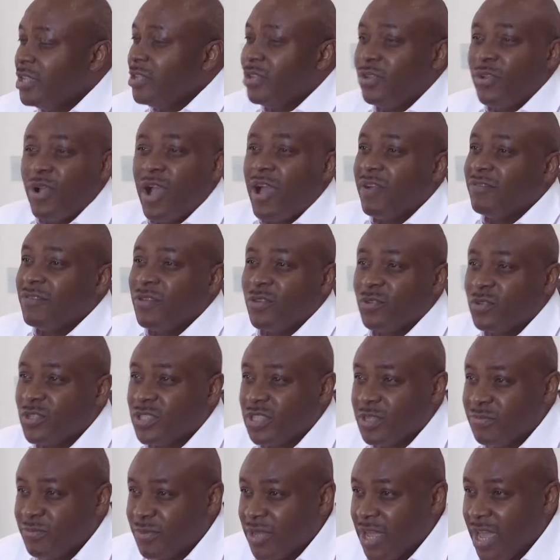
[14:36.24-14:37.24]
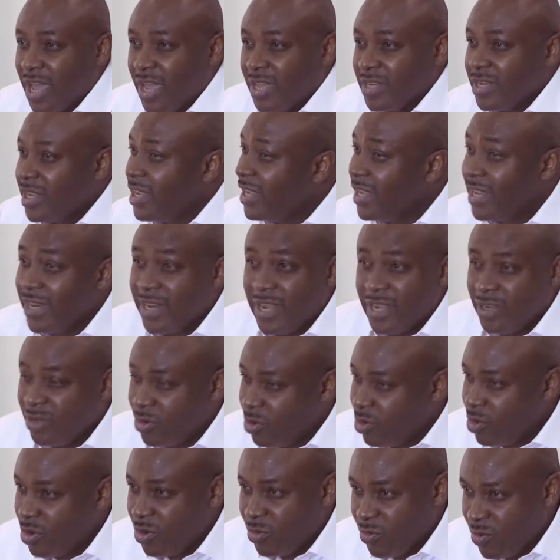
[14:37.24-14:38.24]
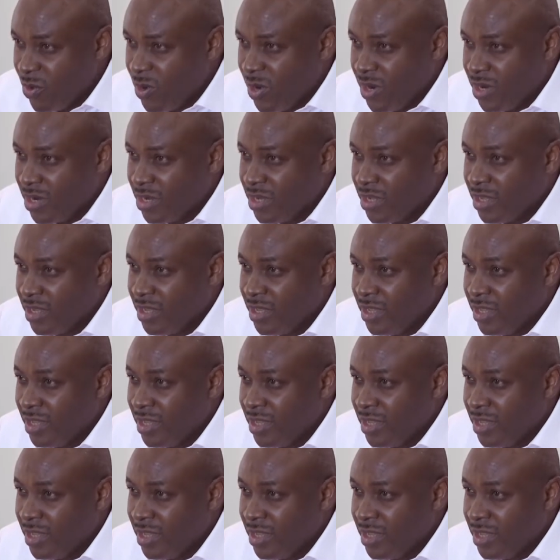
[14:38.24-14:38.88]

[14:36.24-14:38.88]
You have no SIM card. It ain't gonna work.